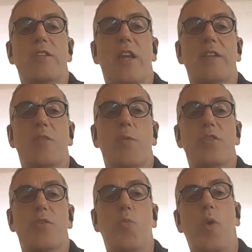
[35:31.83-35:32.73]
just like to
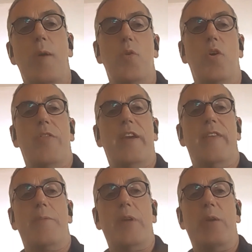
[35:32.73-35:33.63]
ask you one more thing, and
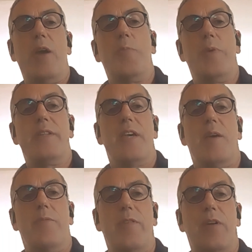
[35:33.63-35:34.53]
then I'm going to open it
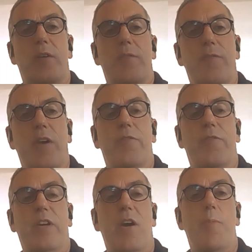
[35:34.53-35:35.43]
up
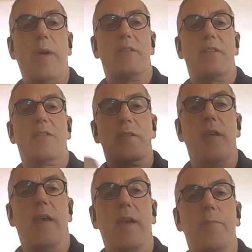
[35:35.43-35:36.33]
for comments
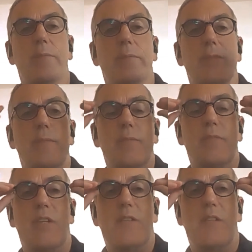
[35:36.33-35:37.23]

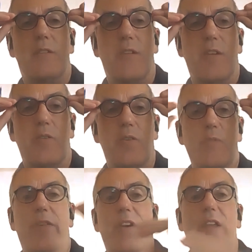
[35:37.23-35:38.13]
to the audience.
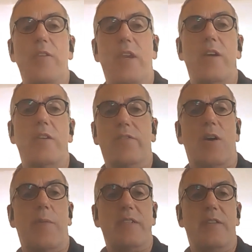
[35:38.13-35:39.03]
We've got loads of
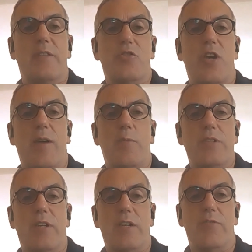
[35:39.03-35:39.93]
comments in the chat, which
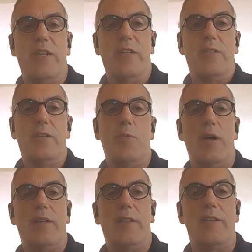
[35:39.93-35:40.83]
I can't really
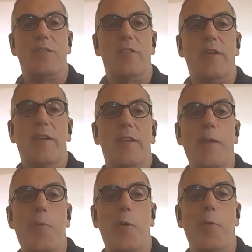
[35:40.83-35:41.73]
quite
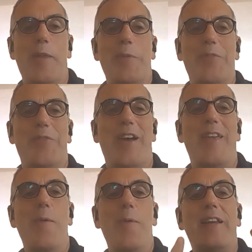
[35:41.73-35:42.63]
keep up with, I'm afraid.
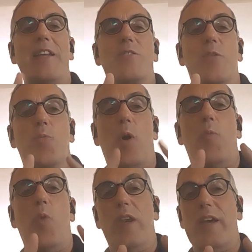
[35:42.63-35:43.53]
I'd like to
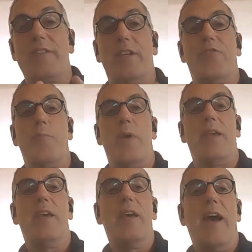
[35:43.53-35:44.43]
one last thing from me,
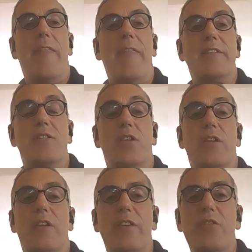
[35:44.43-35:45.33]
and that is,
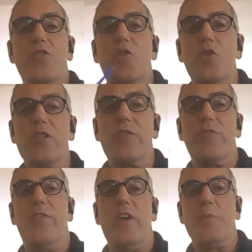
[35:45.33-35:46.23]
and you sort of
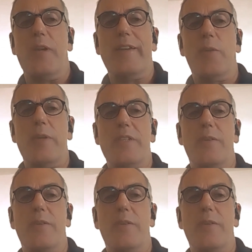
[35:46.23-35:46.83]
referred to it a little bit